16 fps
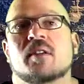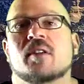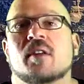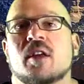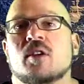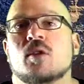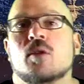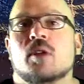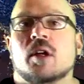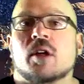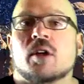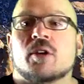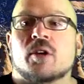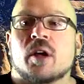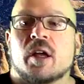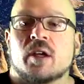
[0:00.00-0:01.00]
say, do the
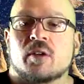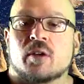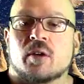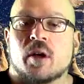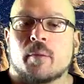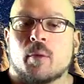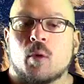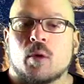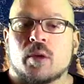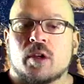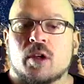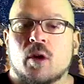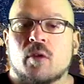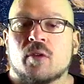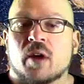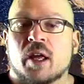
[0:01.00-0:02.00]
underhand grip or the
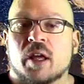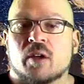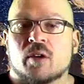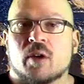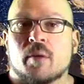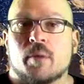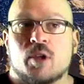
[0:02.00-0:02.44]
overhand grip,